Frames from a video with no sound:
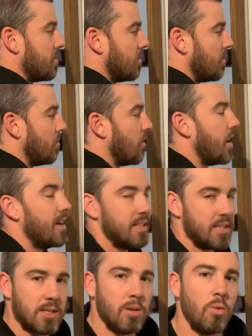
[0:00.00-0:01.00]
All right, it's
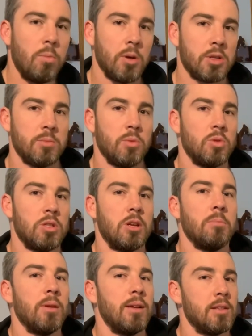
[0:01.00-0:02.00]
still possible to
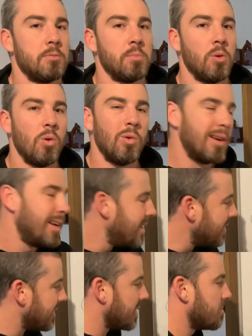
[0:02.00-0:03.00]
complete this ball.
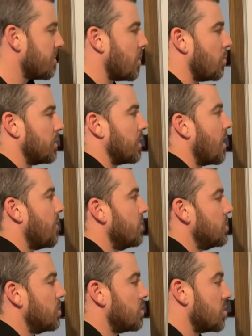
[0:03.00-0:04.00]
Doesn't matter what the coverage is.